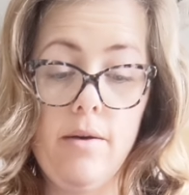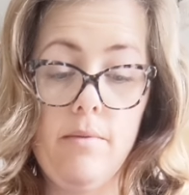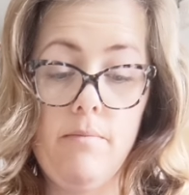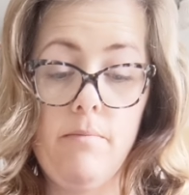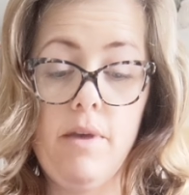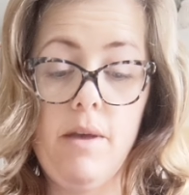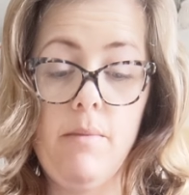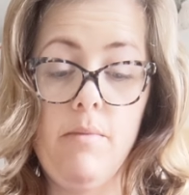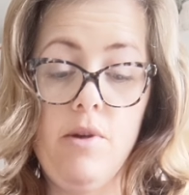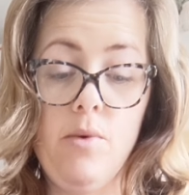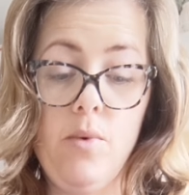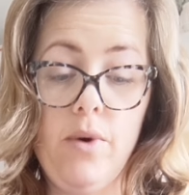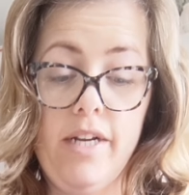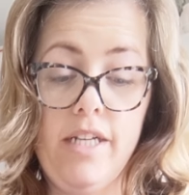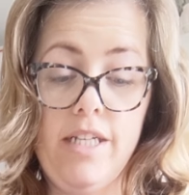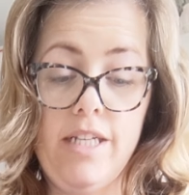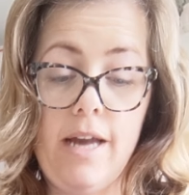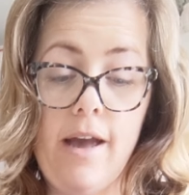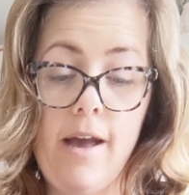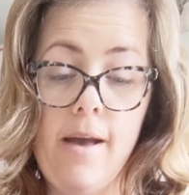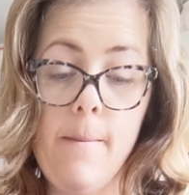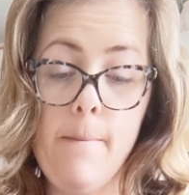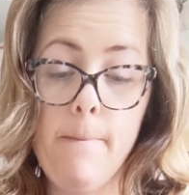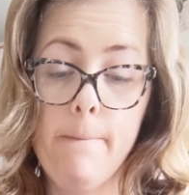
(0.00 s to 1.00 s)
Maybe one
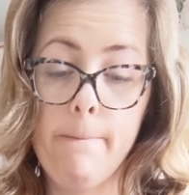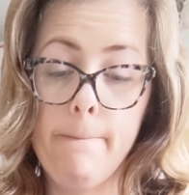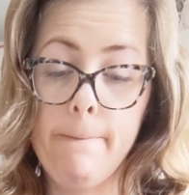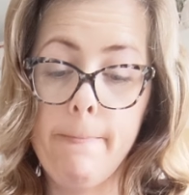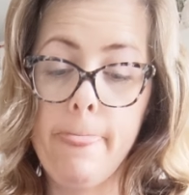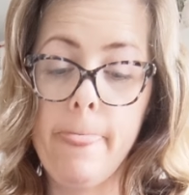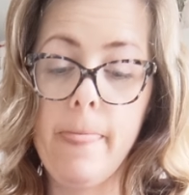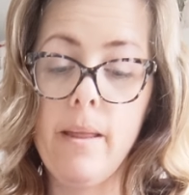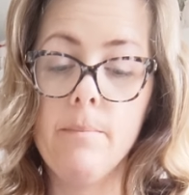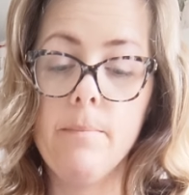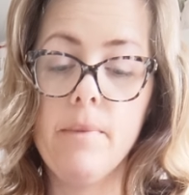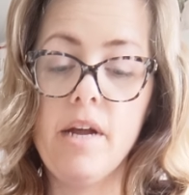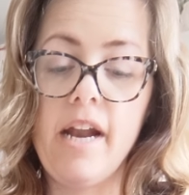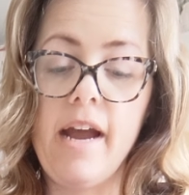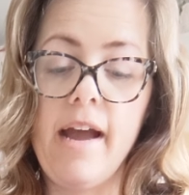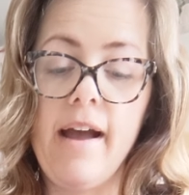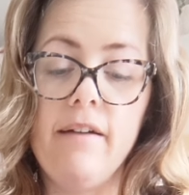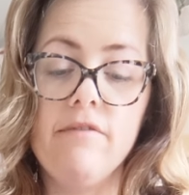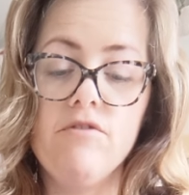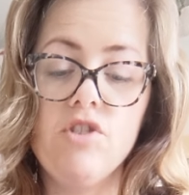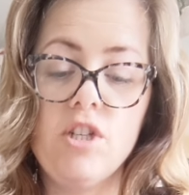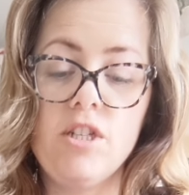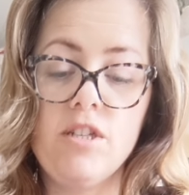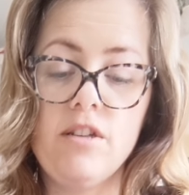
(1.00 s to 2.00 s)
day, but I
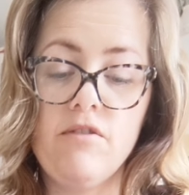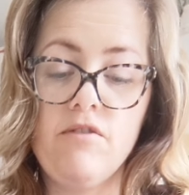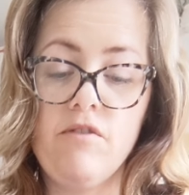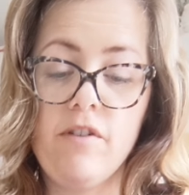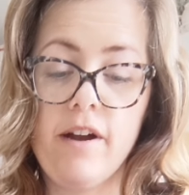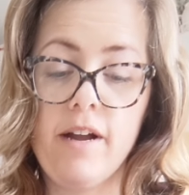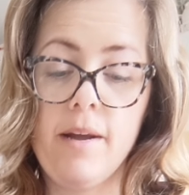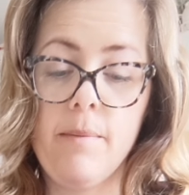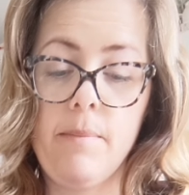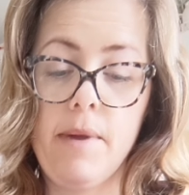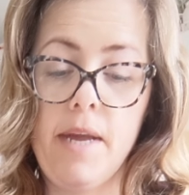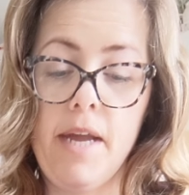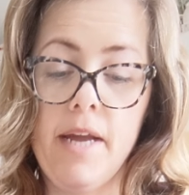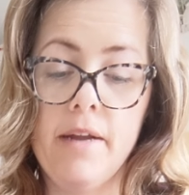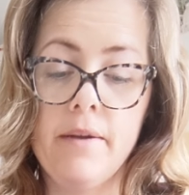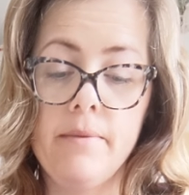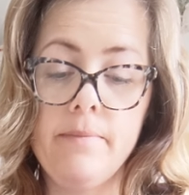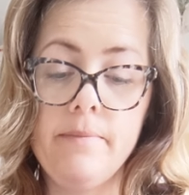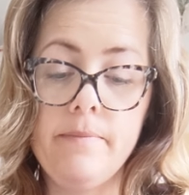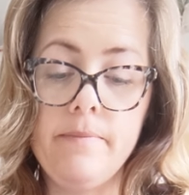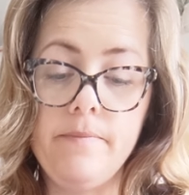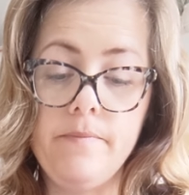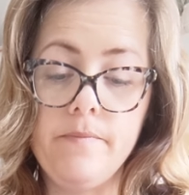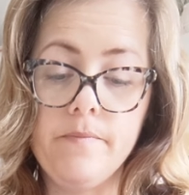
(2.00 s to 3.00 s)
have just a frying
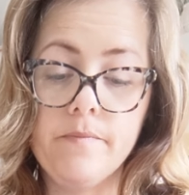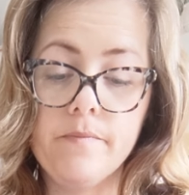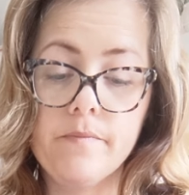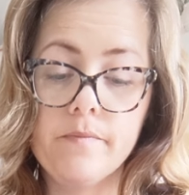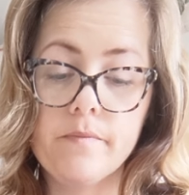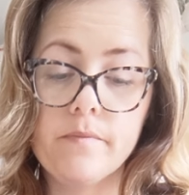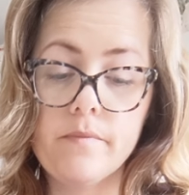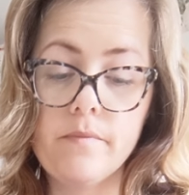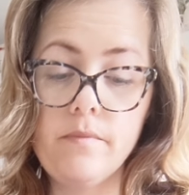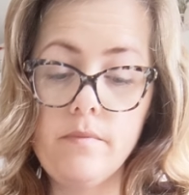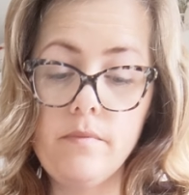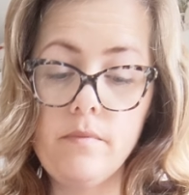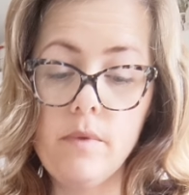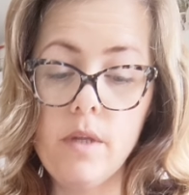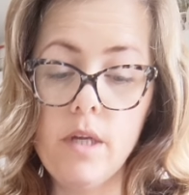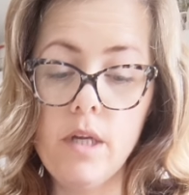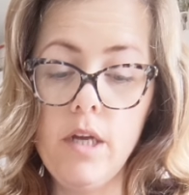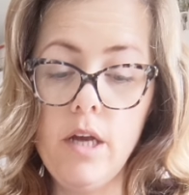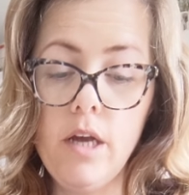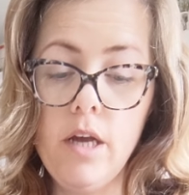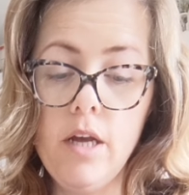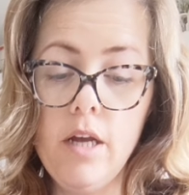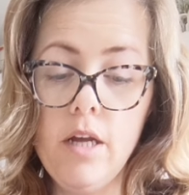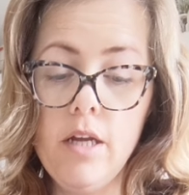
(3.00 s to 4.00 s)
pan.
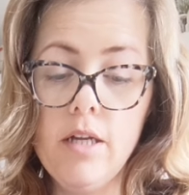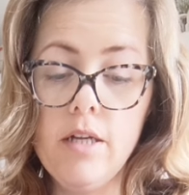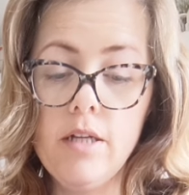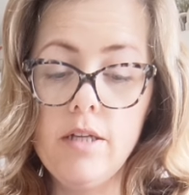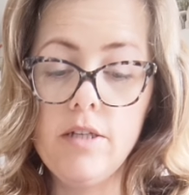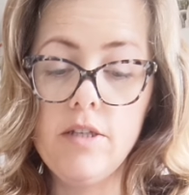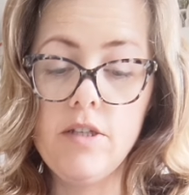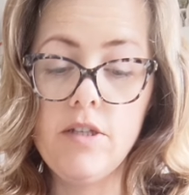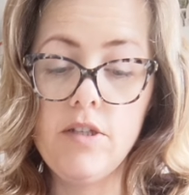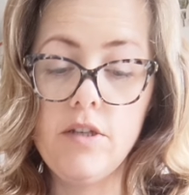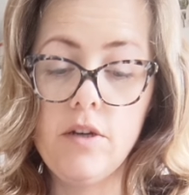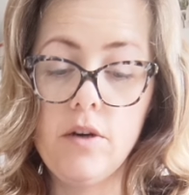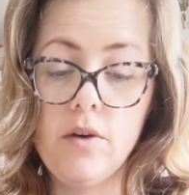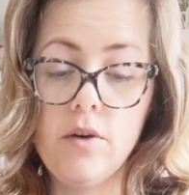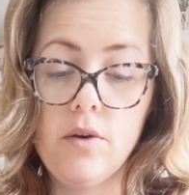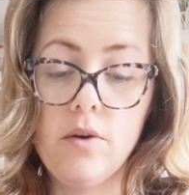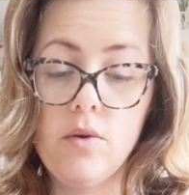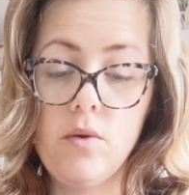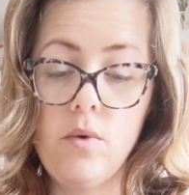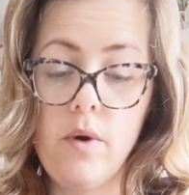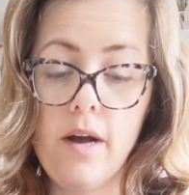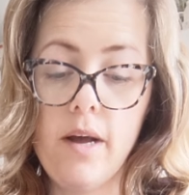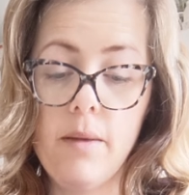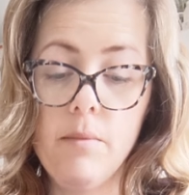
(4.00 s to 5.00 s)

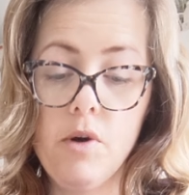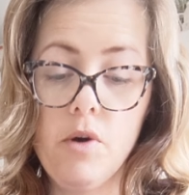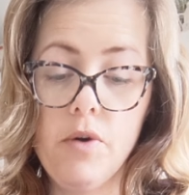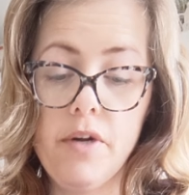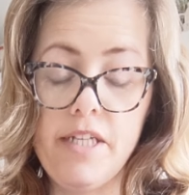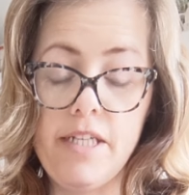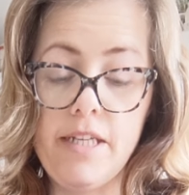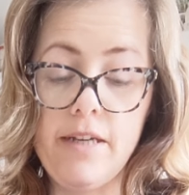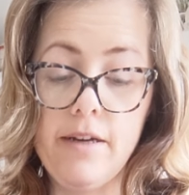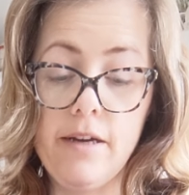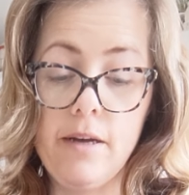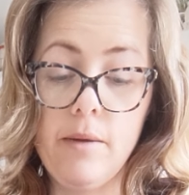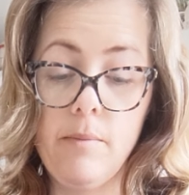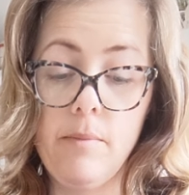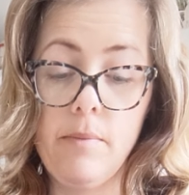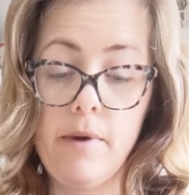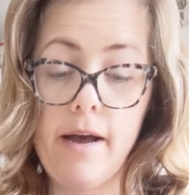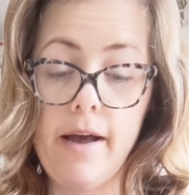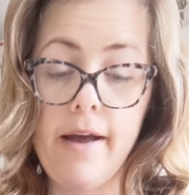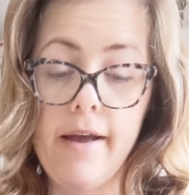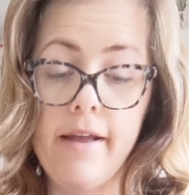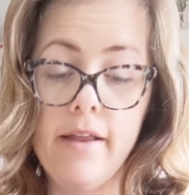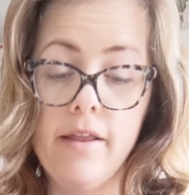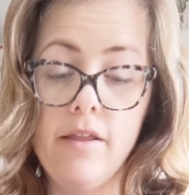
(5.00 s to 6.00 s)
So I'm going to
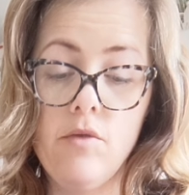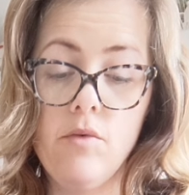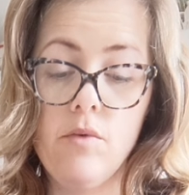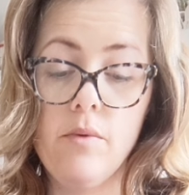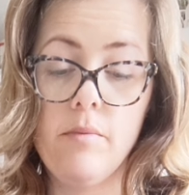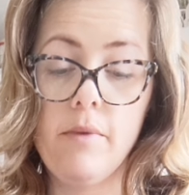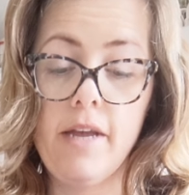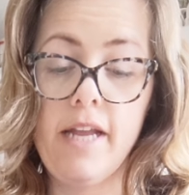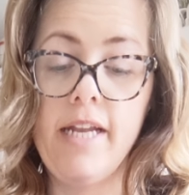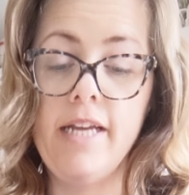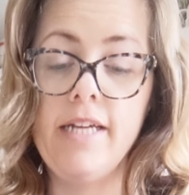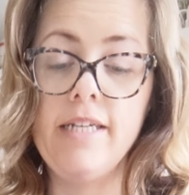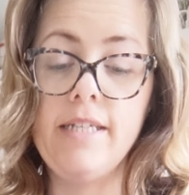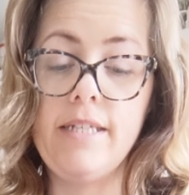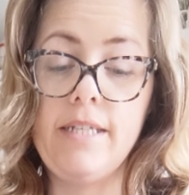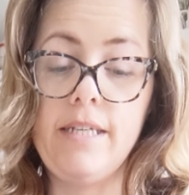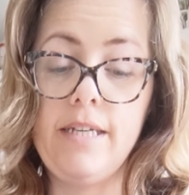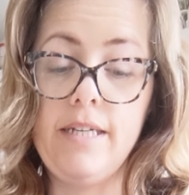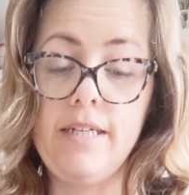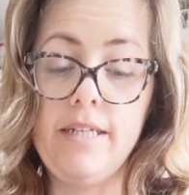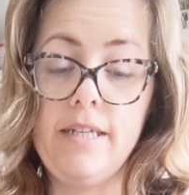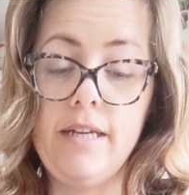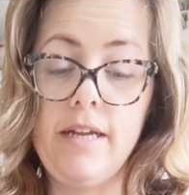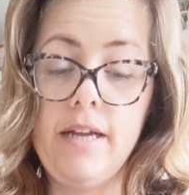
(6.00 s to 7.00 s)
combine the remaining
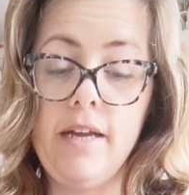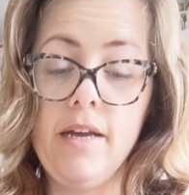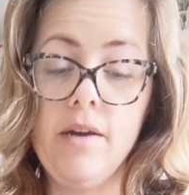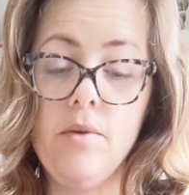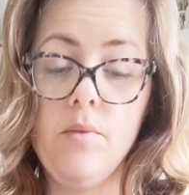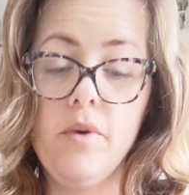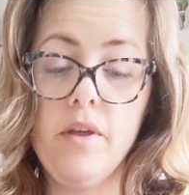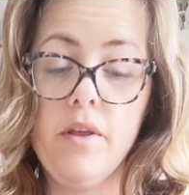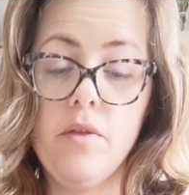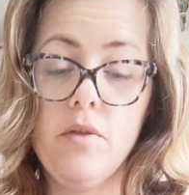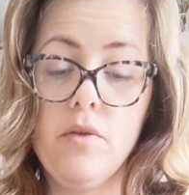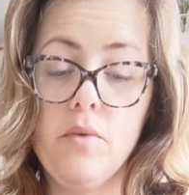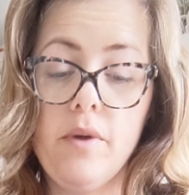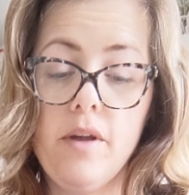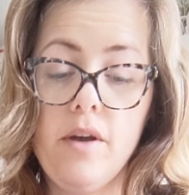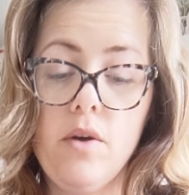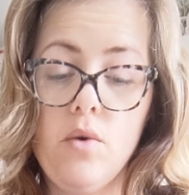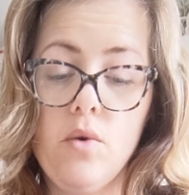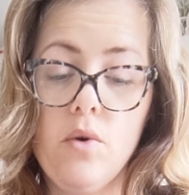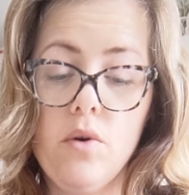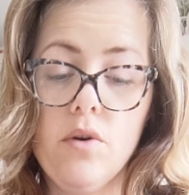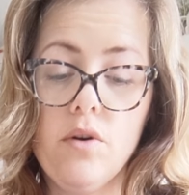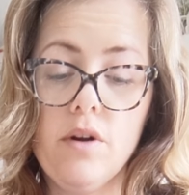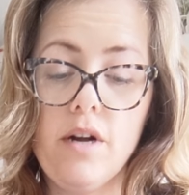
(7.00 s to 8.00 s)
seasoning with
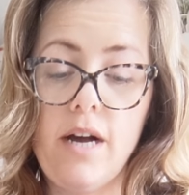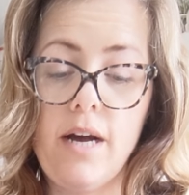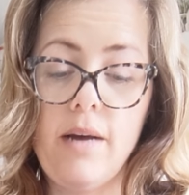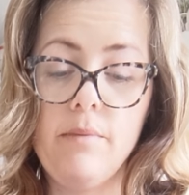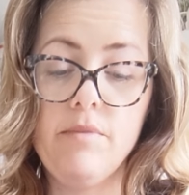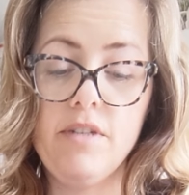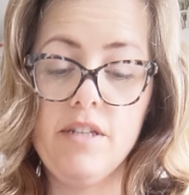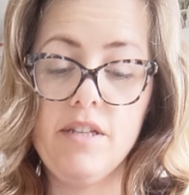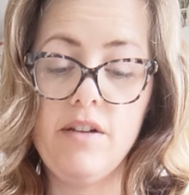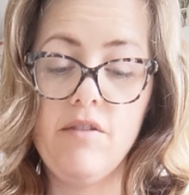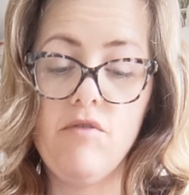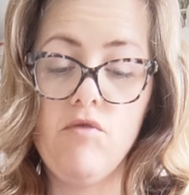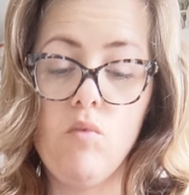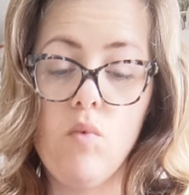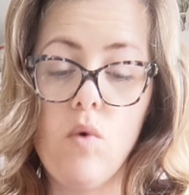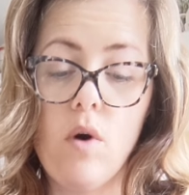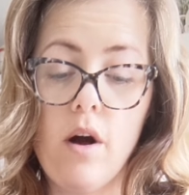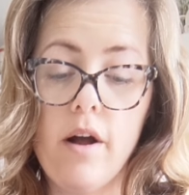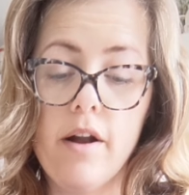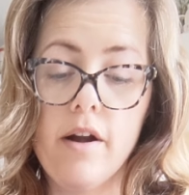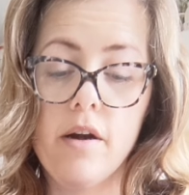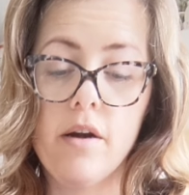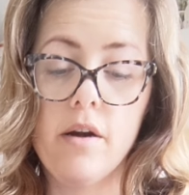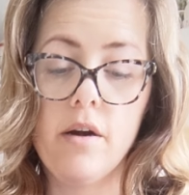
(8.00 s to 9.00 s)
3/4 cups of
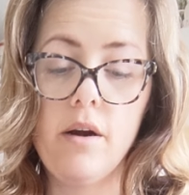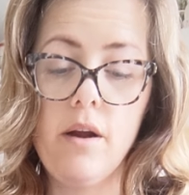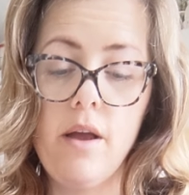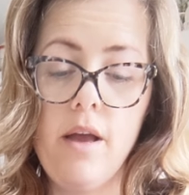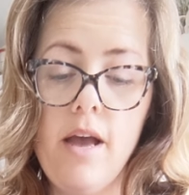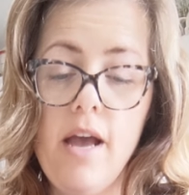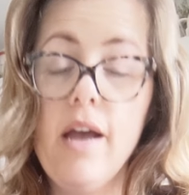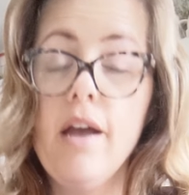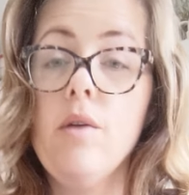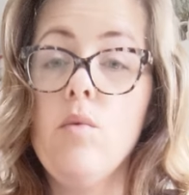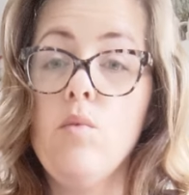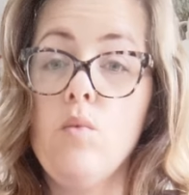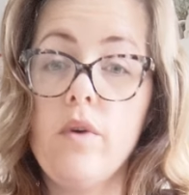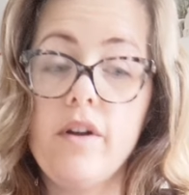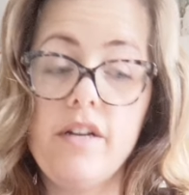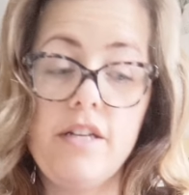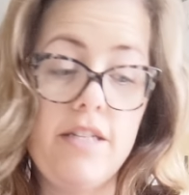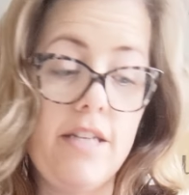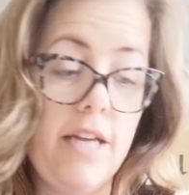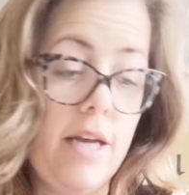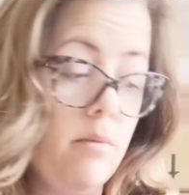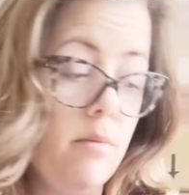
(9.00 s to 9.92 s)
water and 1